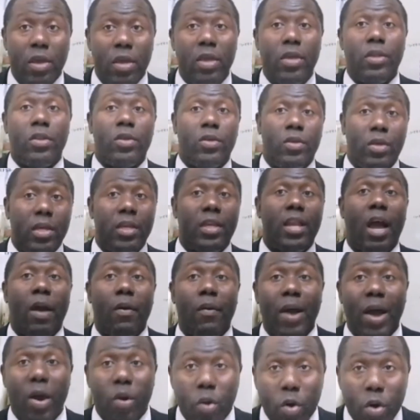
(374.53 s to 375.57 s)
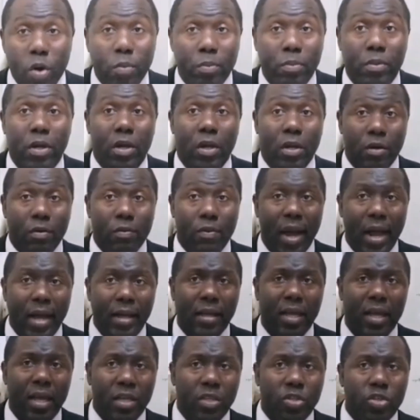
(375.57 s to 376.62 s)
in our home,
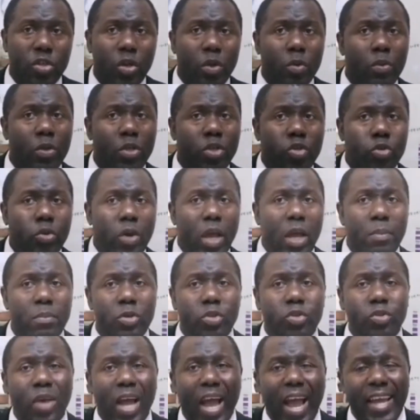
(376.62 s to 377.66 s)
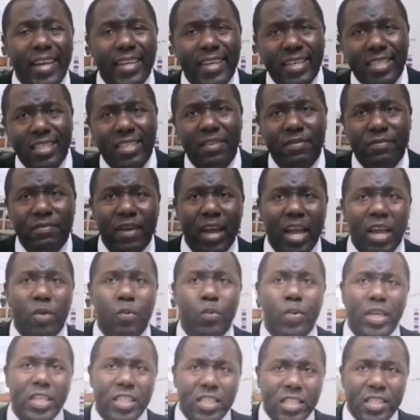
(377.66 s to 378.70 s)
right? So we should able to identify
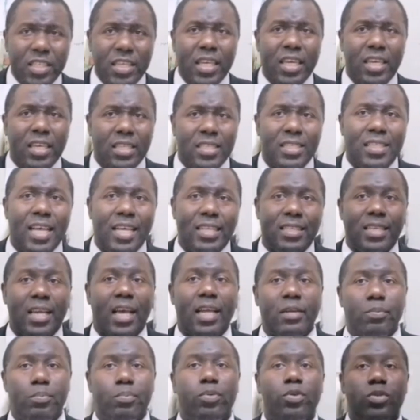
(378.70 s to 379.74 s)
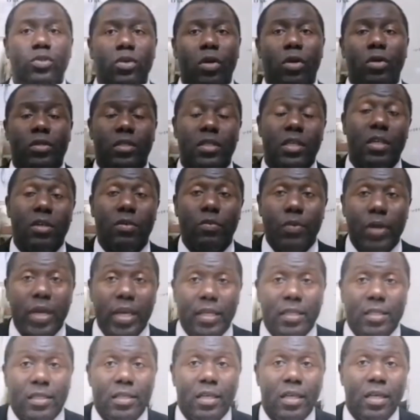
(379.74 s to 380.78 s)
which things that can put us in
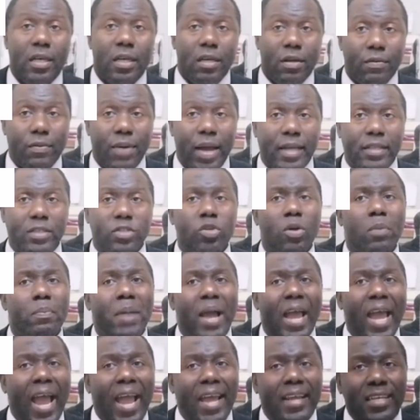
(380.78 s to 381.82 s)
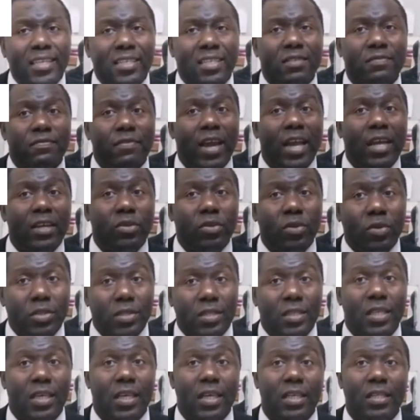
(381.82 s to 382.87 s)
risks, right? So by identifying
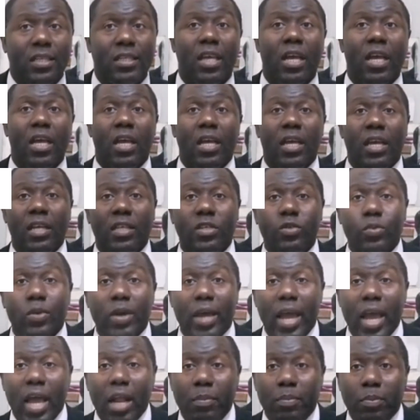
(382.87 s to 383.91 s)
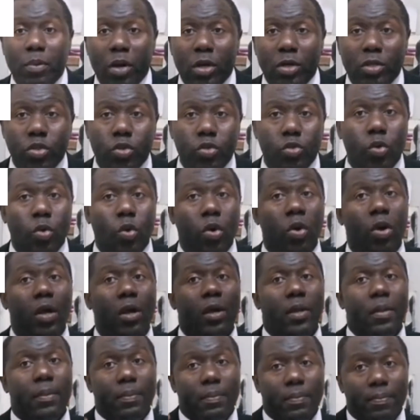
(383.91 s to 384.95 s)
those things, it will help us
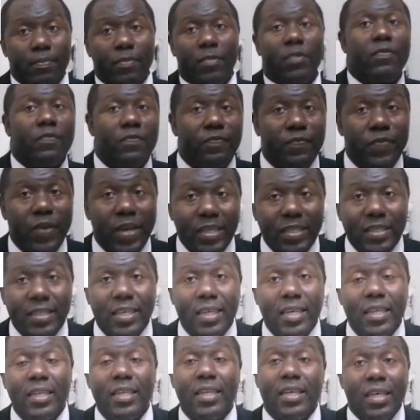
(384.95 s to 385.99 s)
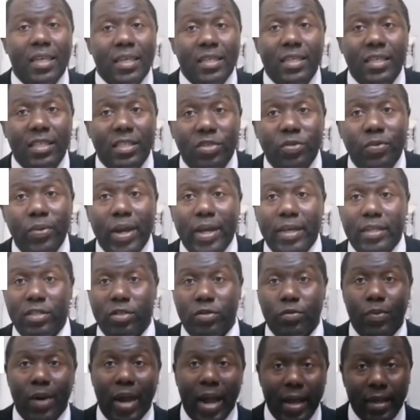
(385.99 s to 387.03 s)
to facing the
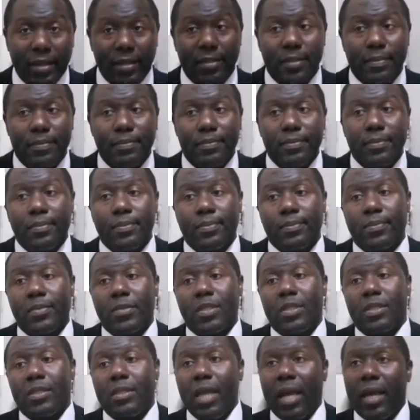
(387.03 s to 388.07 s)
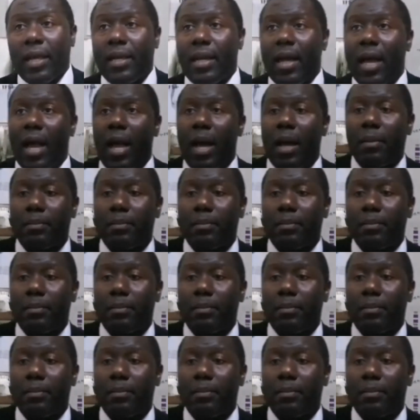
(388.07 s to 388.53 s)
threat, right? Then